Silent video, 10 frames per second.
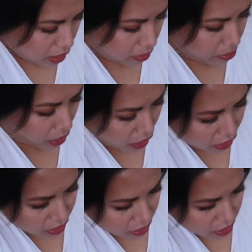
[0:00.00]
The
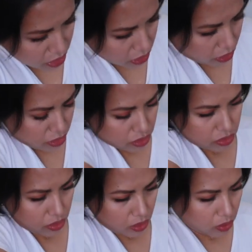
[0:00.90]
pockets are
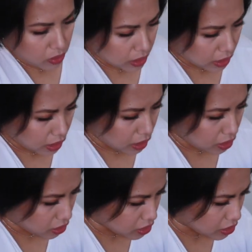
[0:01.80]
so
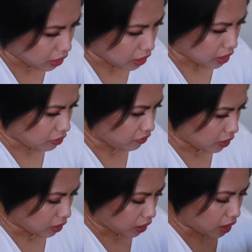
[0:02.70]
clean. There's not
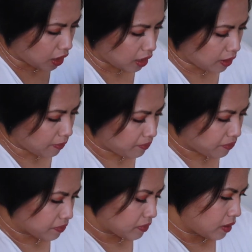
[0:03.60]
even a...
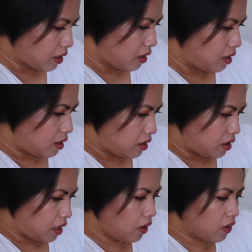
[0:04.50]

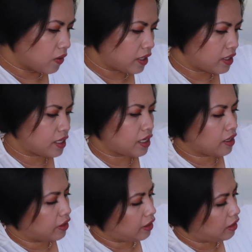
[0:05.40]
Oh, and
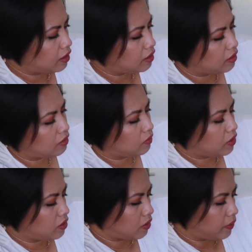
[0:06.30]
here,
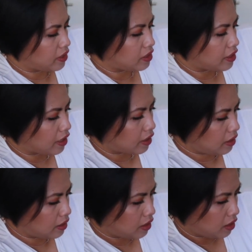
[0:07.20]
when you go in
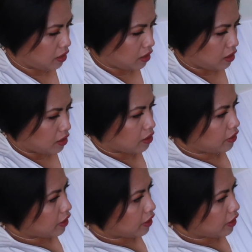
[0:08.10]
there, there